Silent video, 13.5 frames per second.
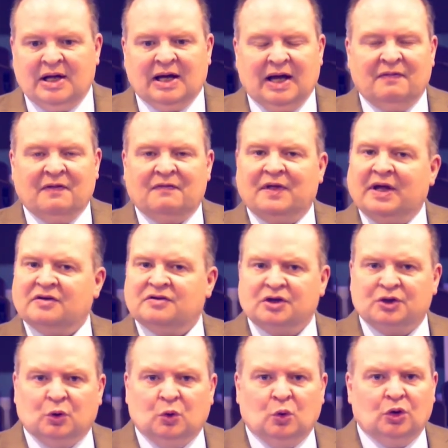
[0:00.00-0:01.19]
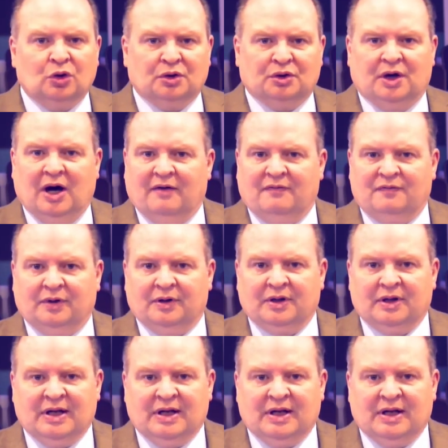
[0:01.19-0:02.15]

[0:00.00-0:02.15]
and the things that the world offered.